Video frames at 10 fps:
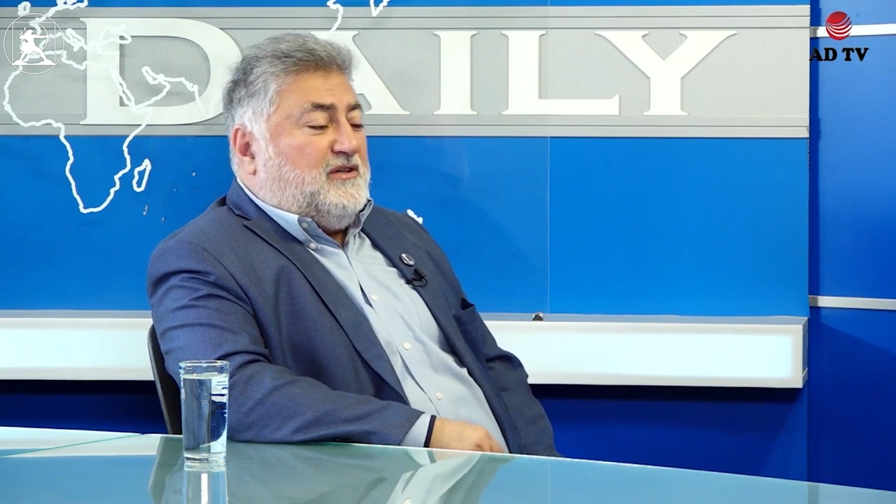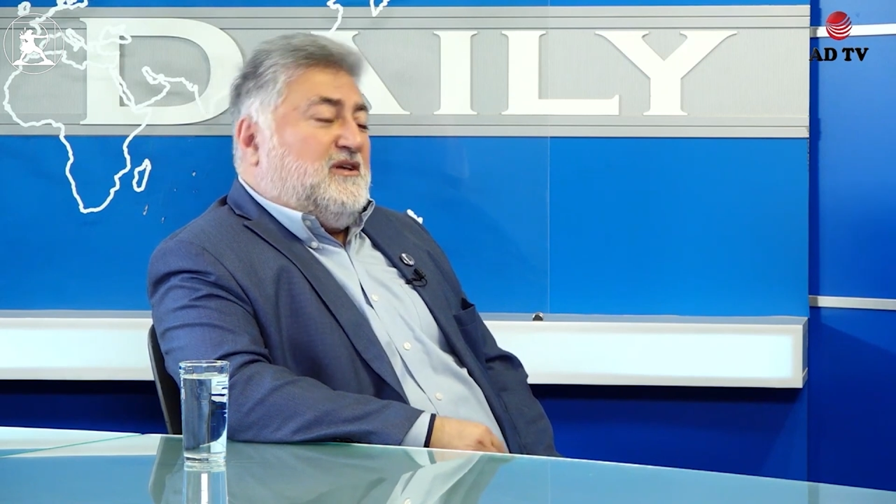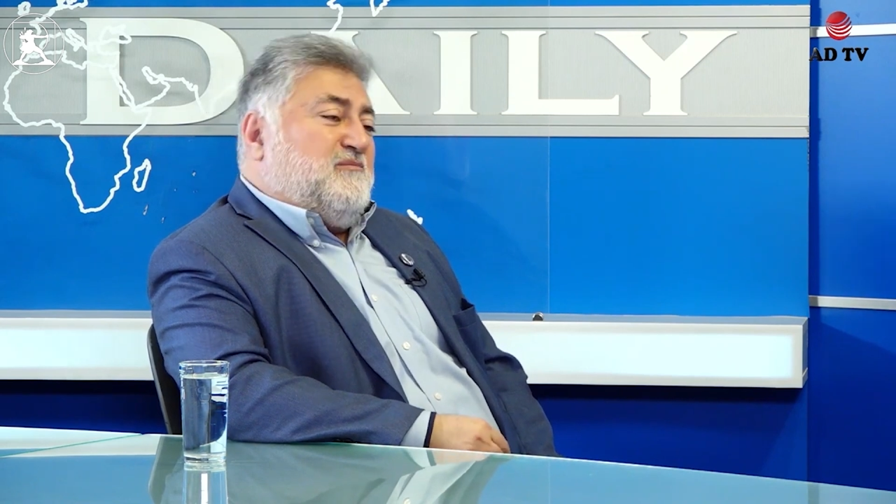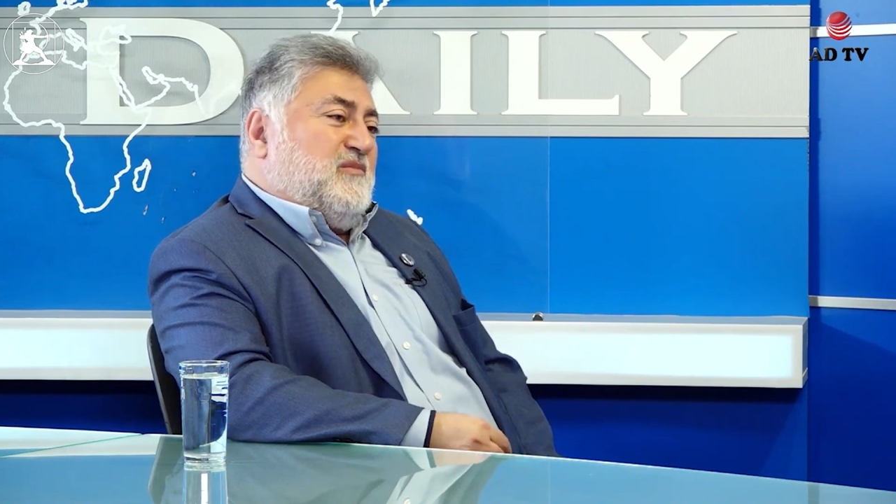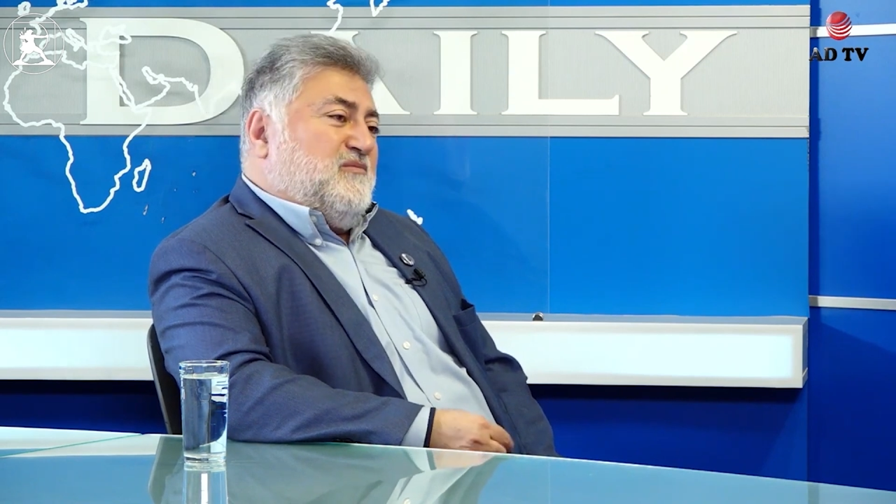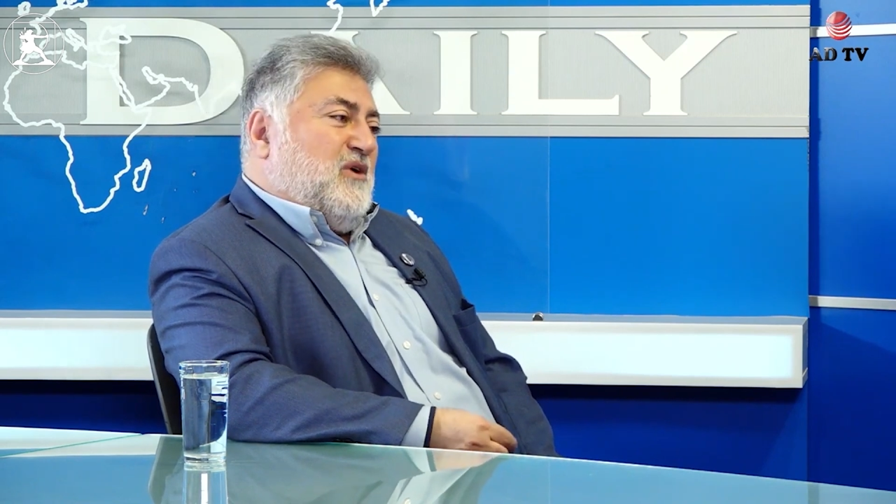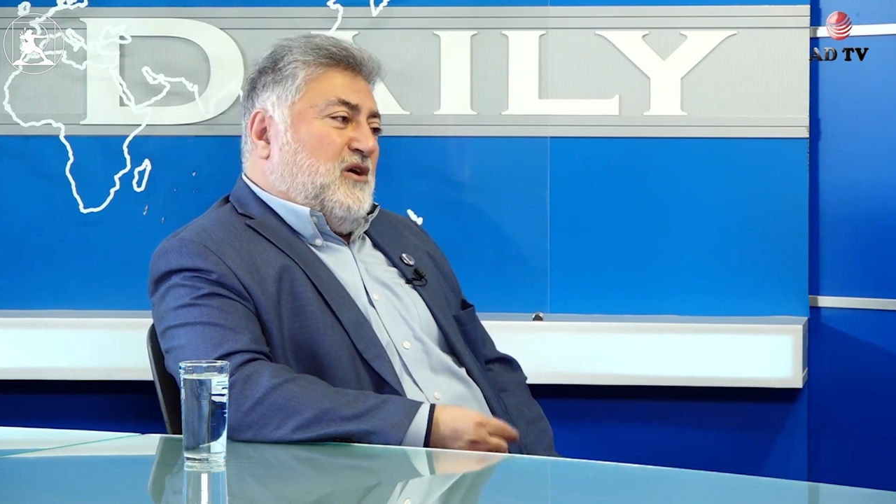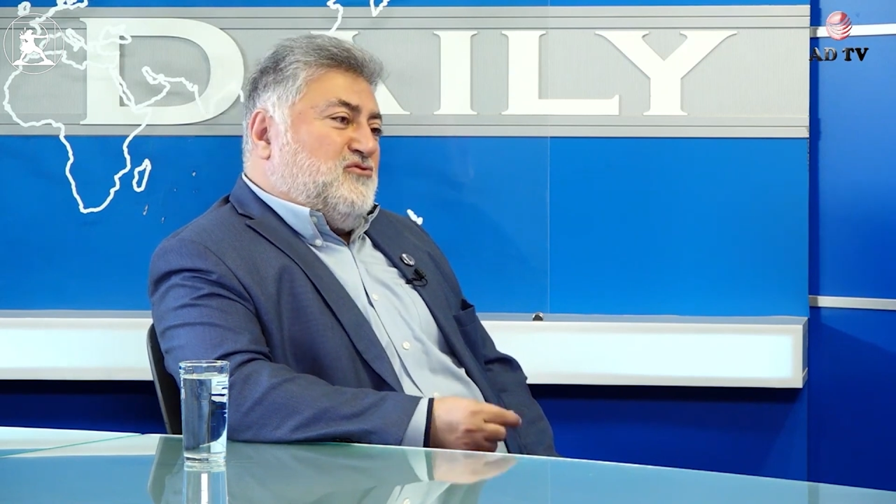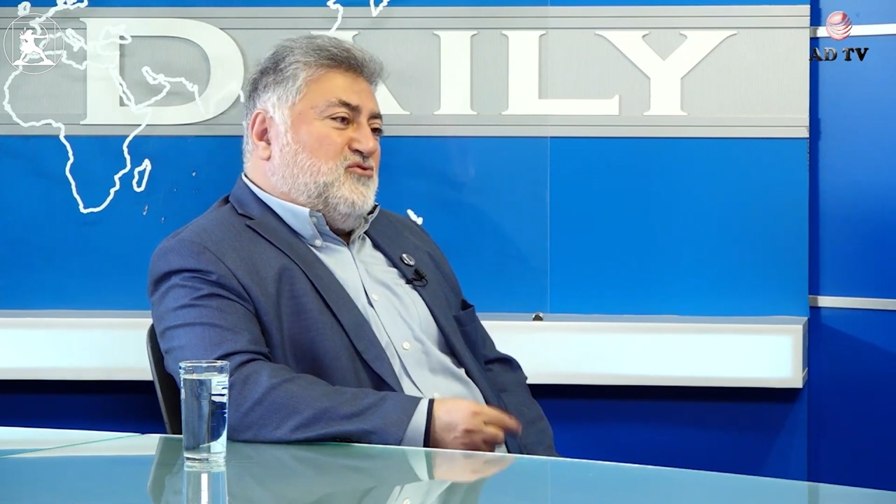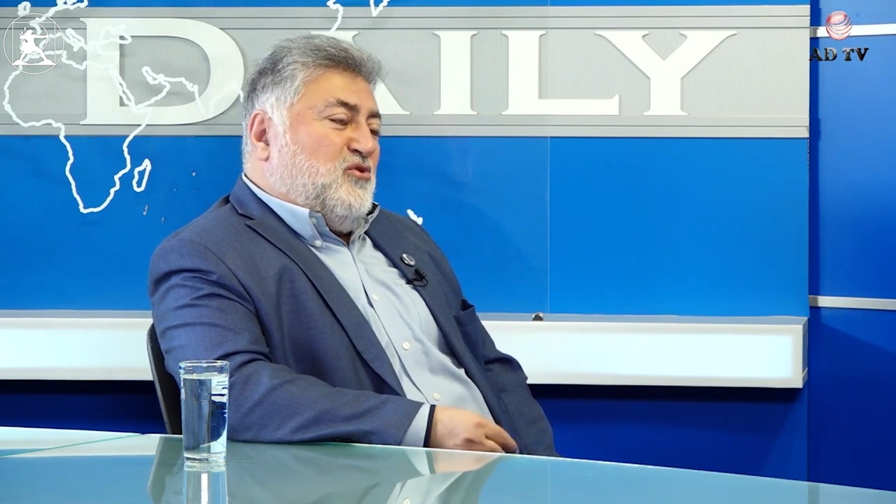to
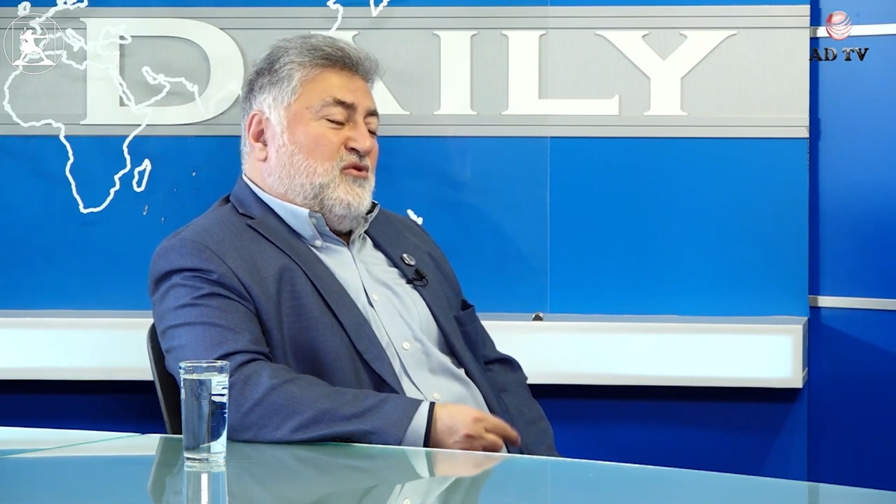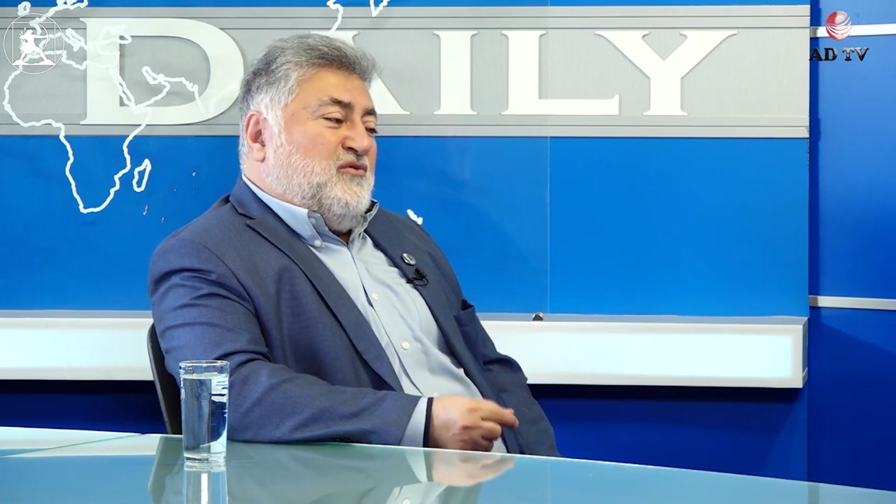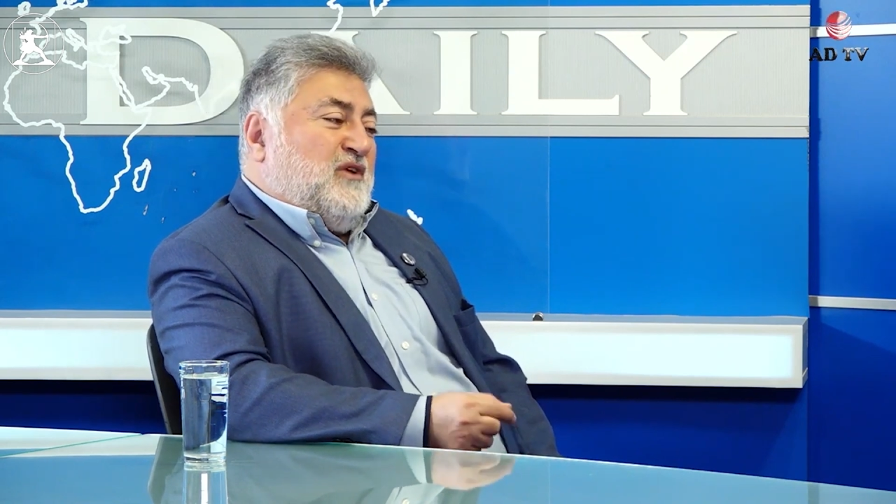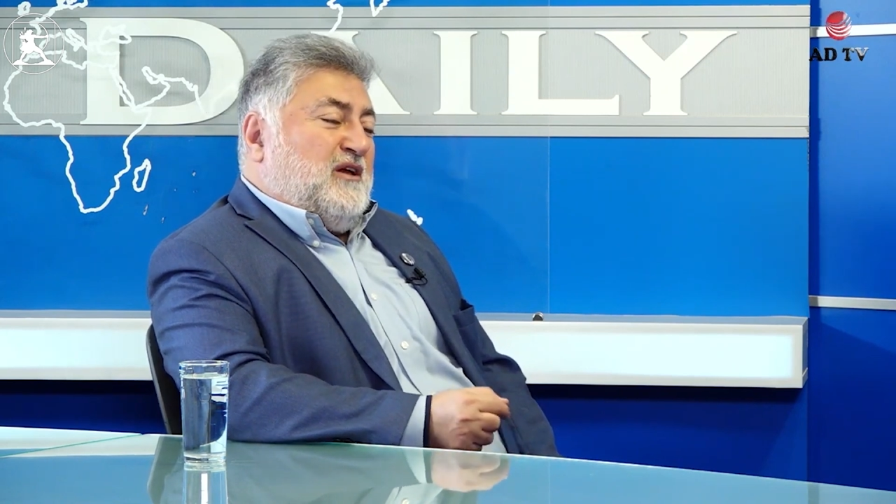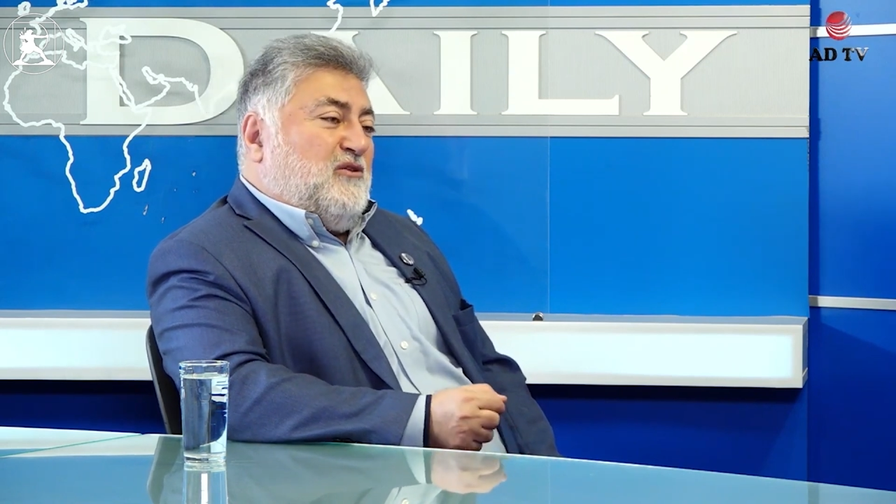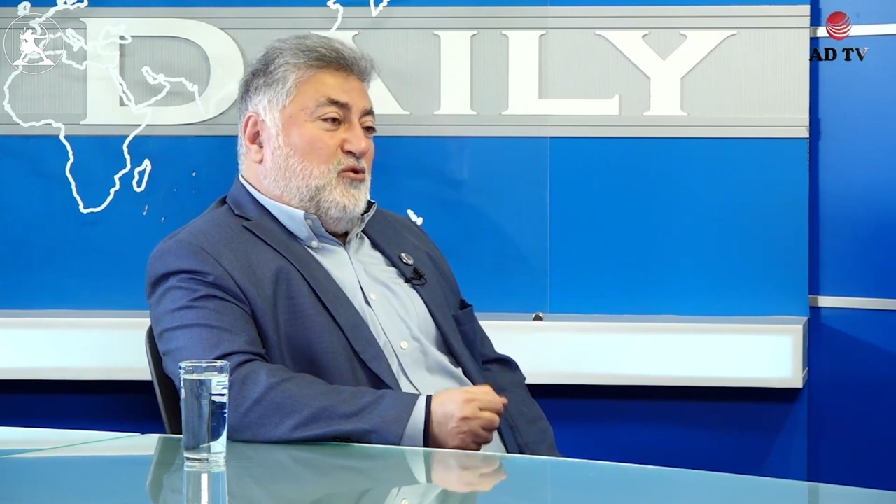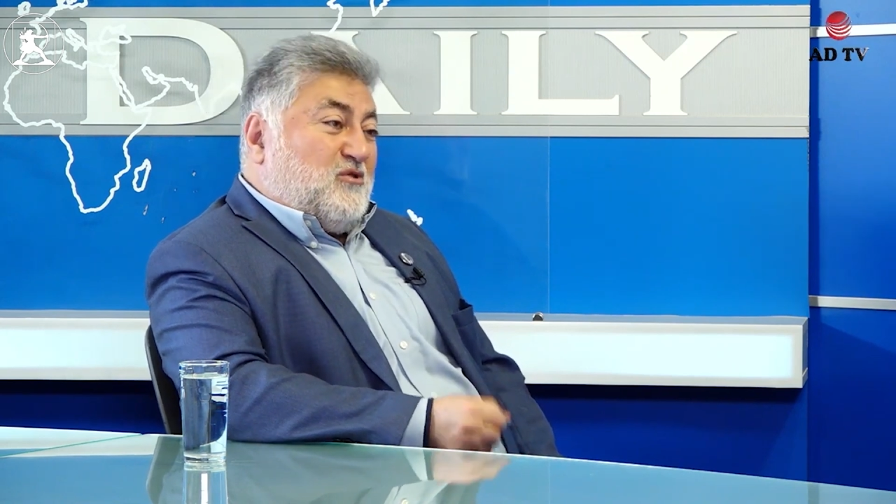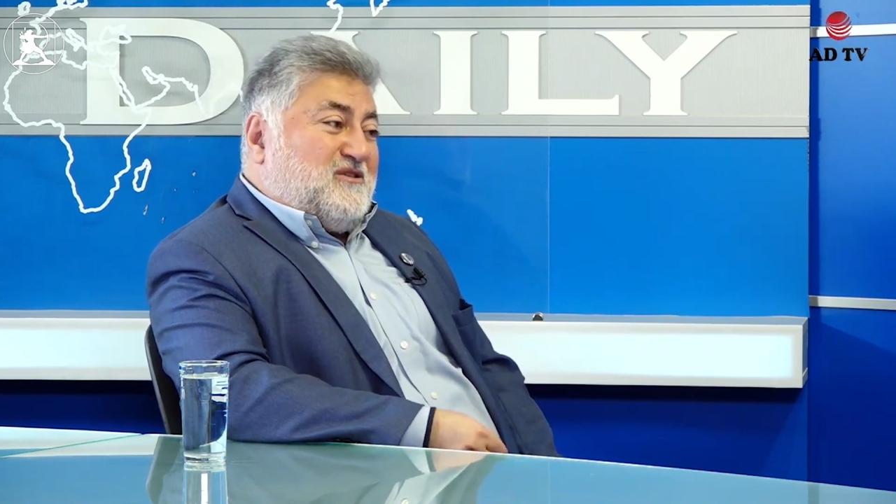Iran, Armenia,